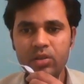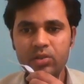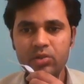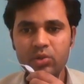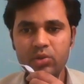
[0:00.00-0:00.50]

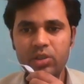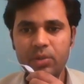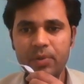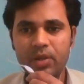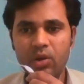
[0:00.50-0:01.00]
So the
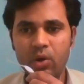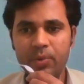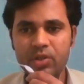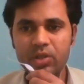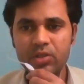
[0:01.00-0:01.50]
typical
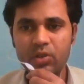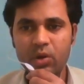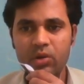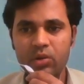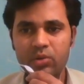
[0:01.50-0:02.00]
operations
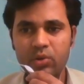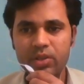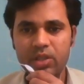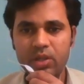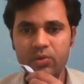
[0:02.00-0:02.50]
to
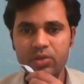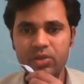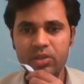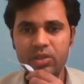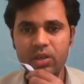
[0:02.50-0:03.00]
achieve
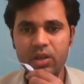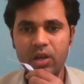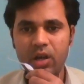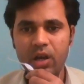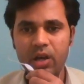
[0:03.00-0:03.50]
this
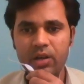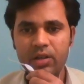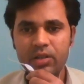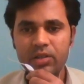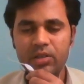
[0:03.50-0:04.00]
are
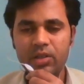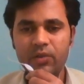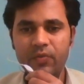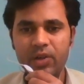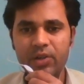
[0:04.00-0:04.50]
the
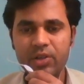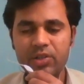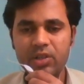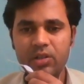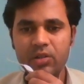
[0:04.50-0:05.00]

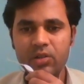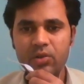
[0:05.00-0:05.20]
filtration.